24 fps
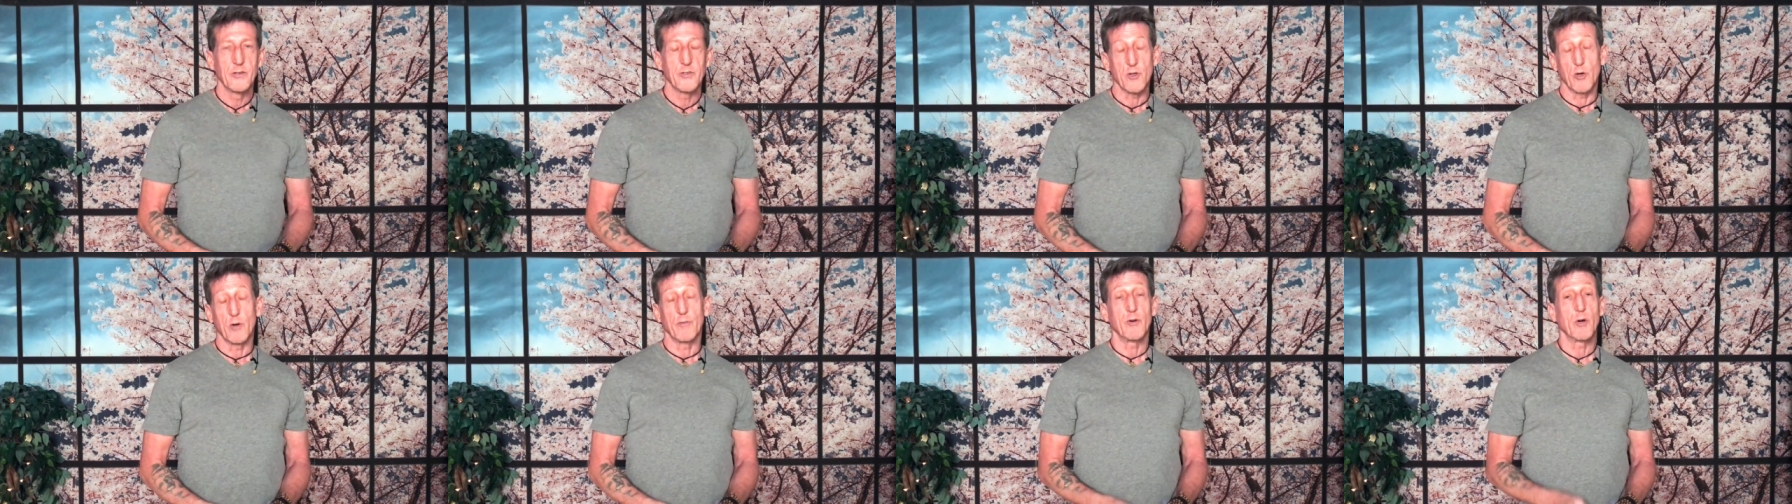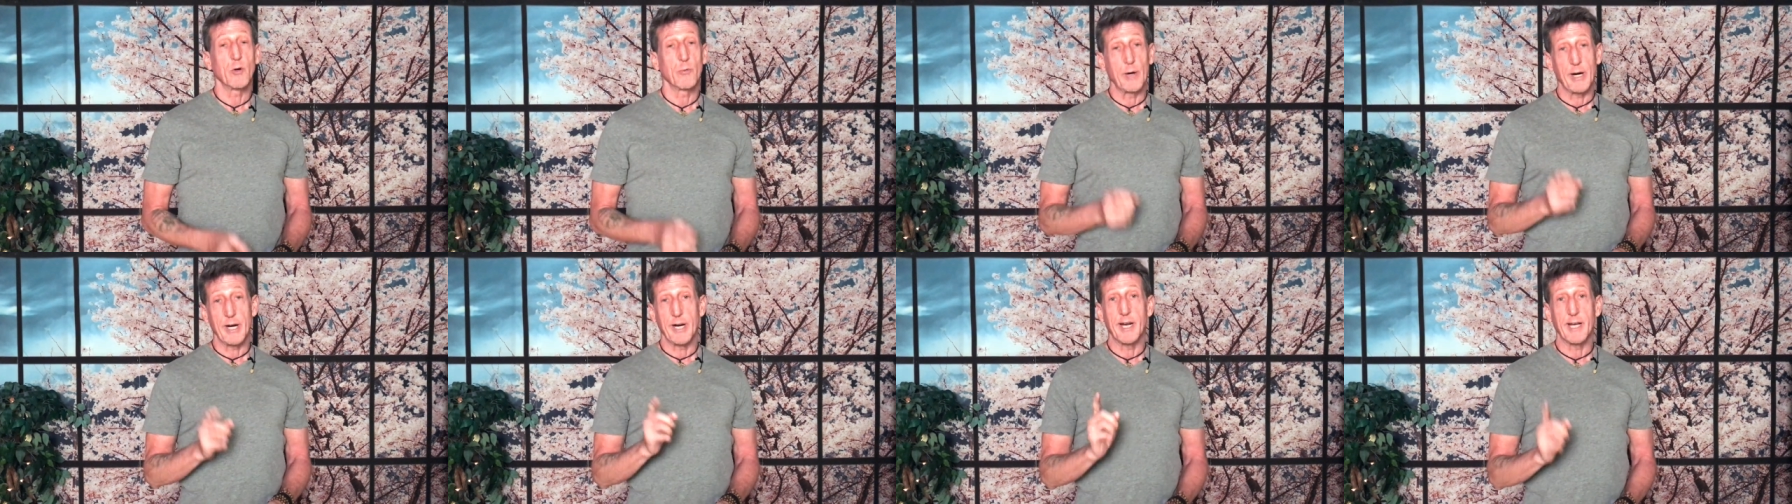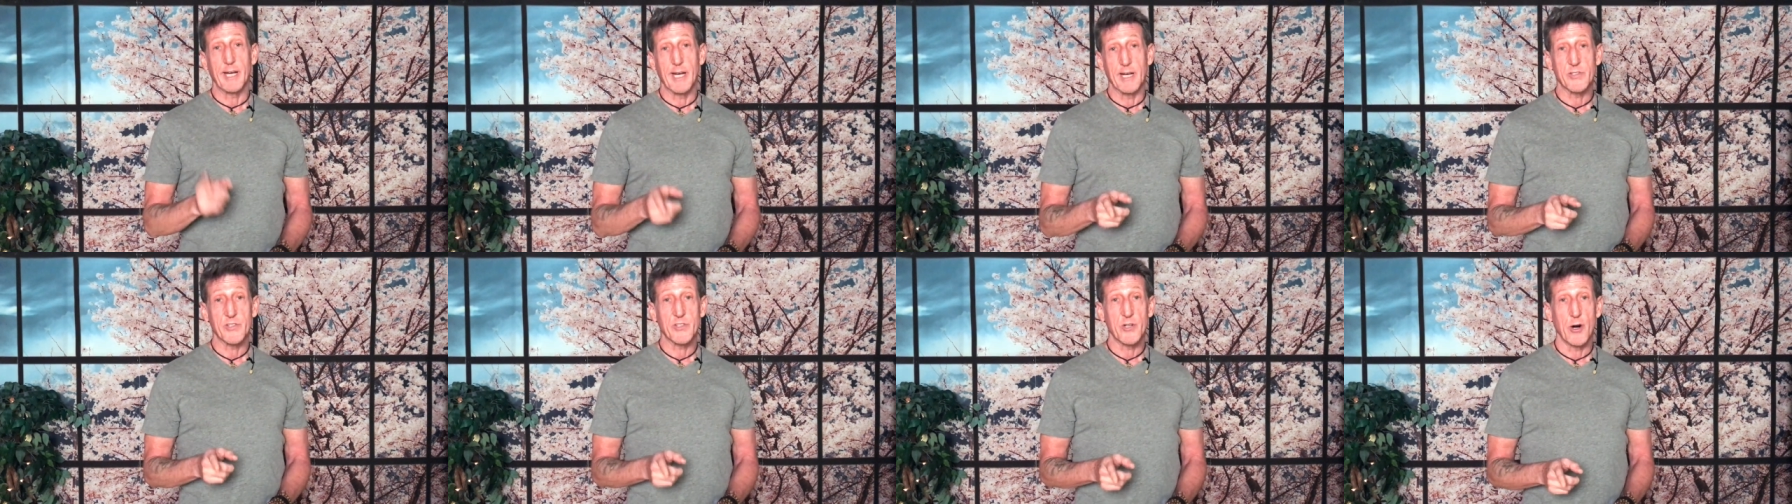So if you're ready to
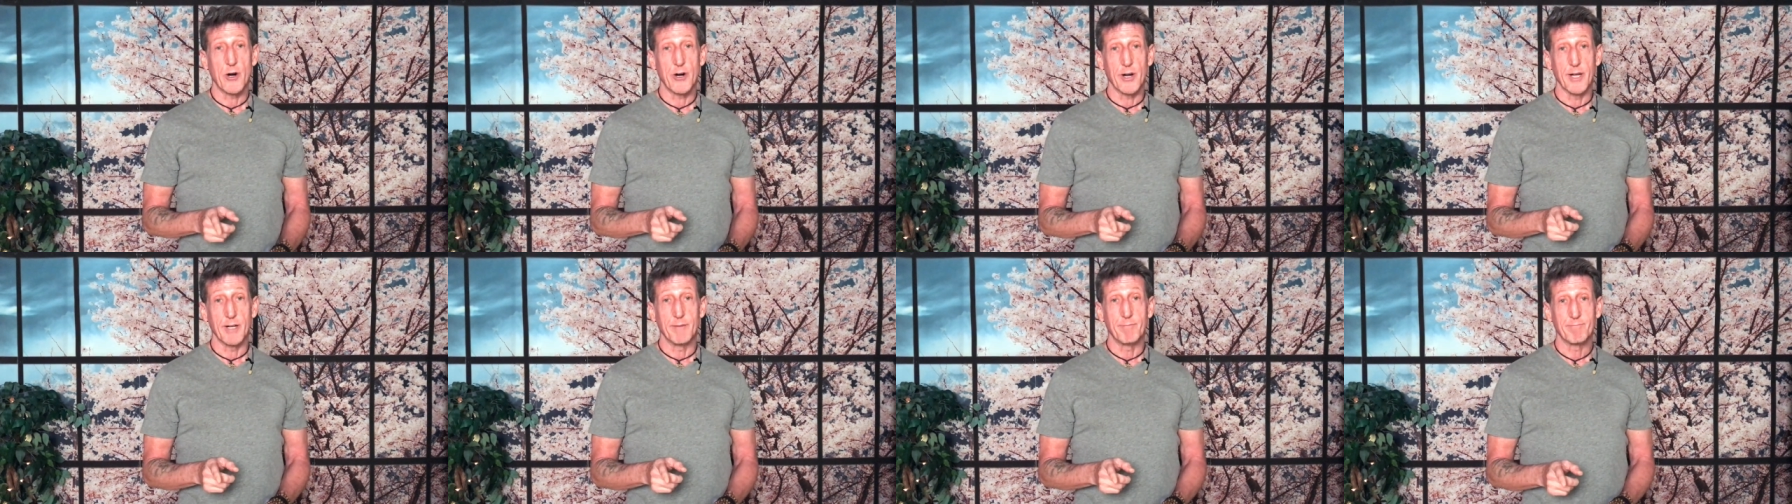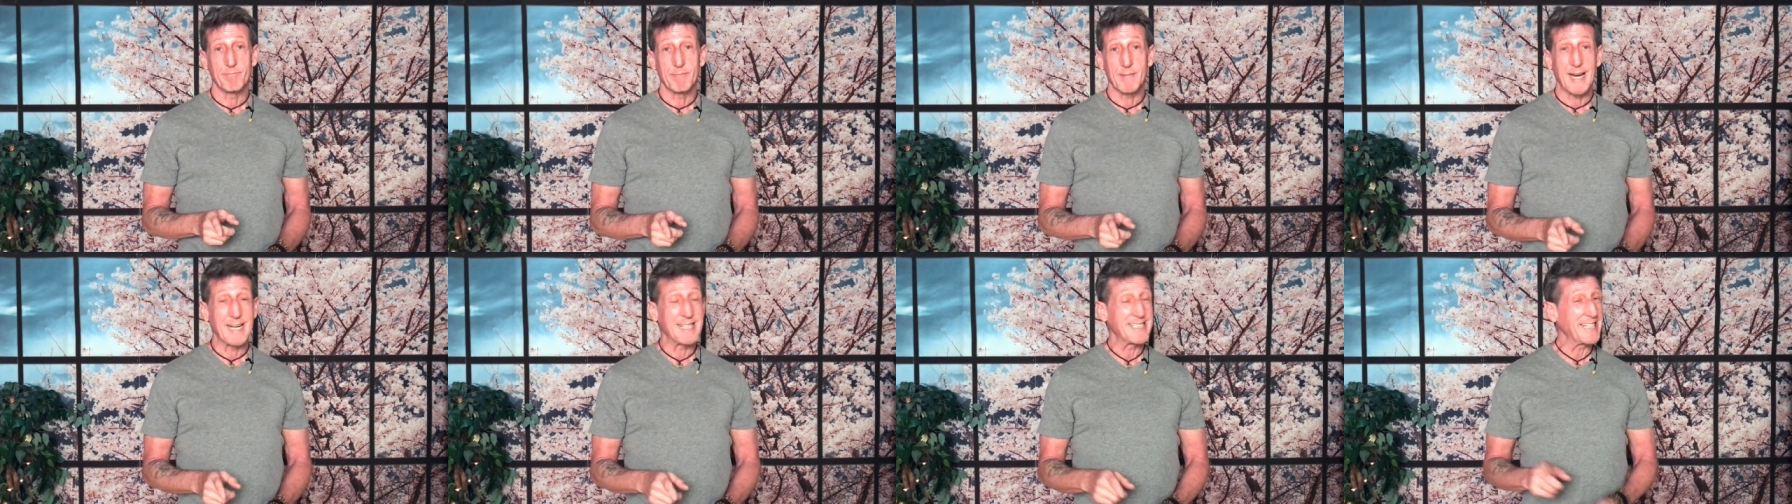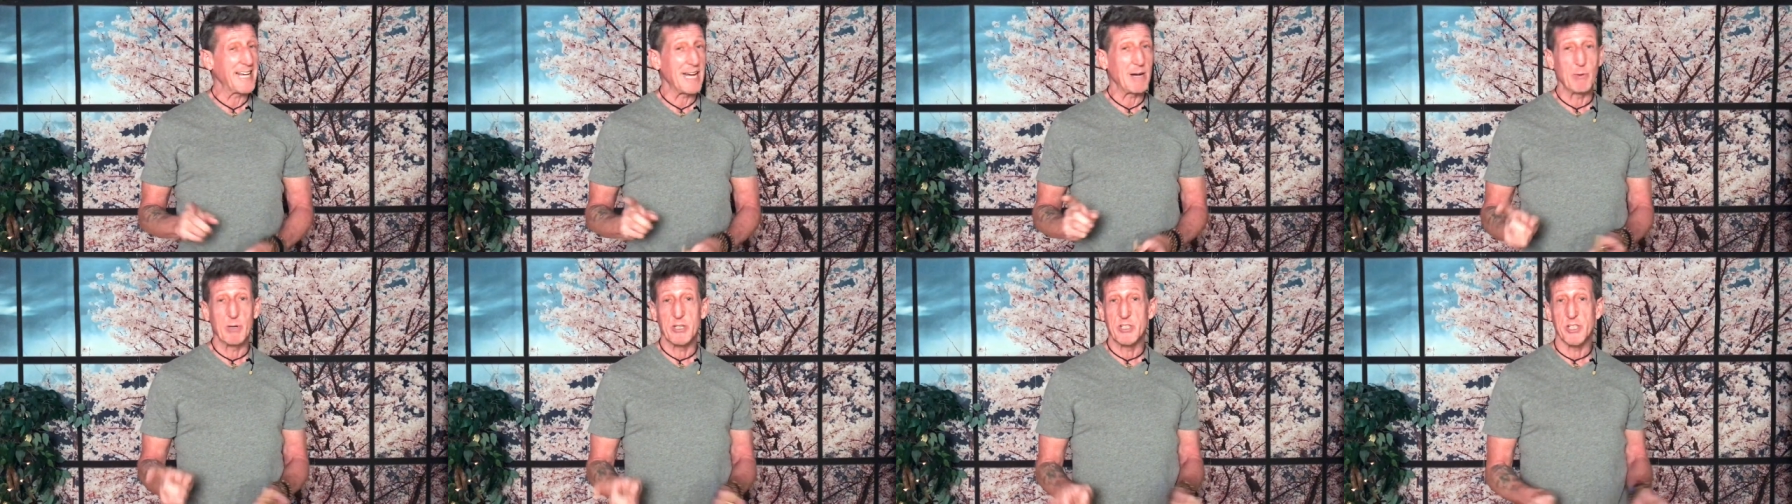get started, I
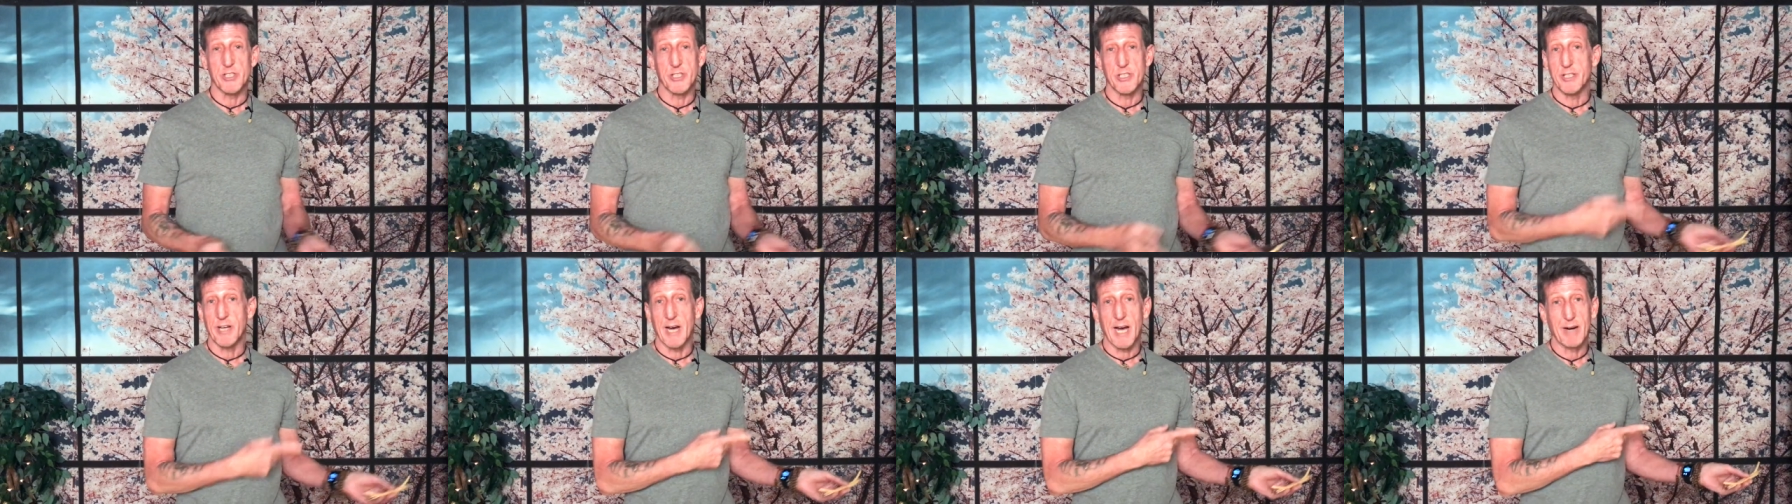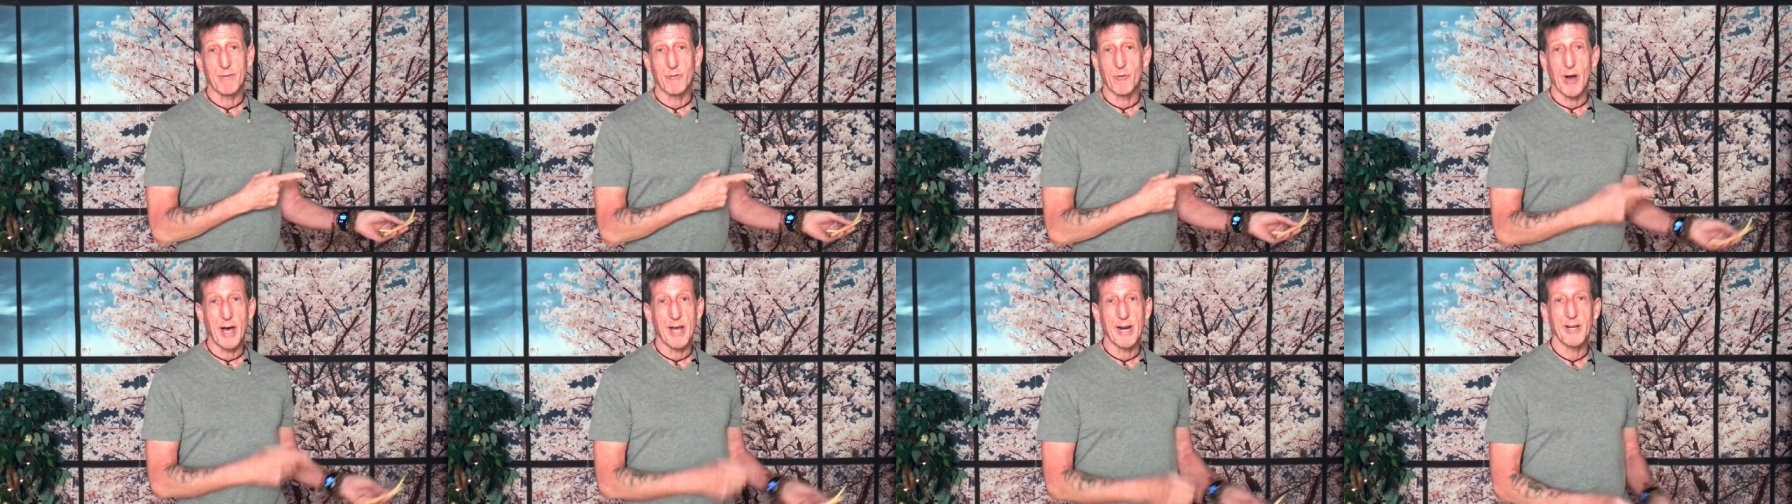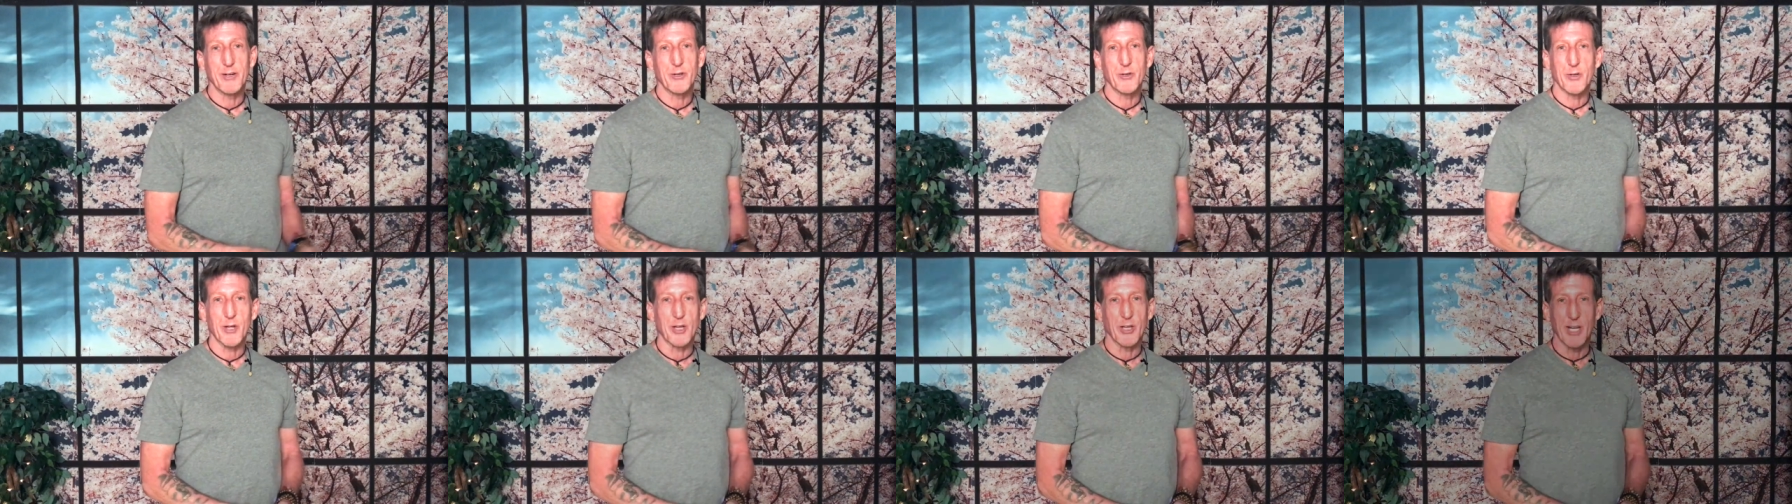say we just dive right
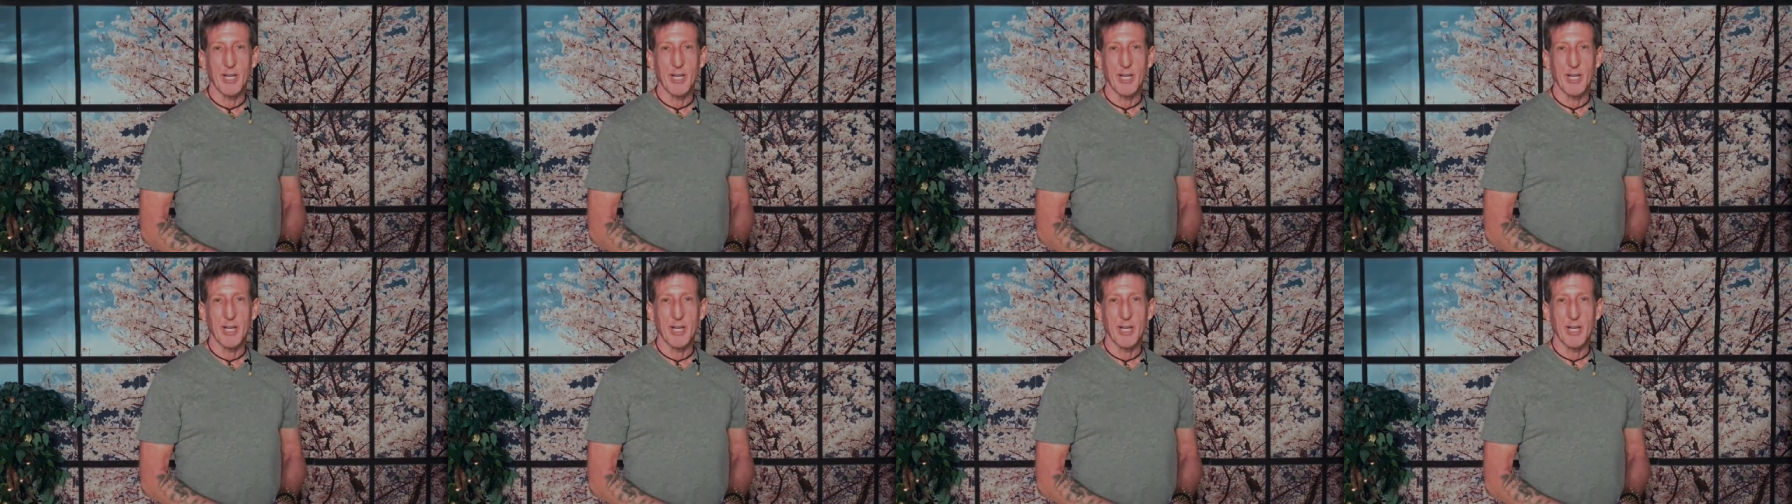into the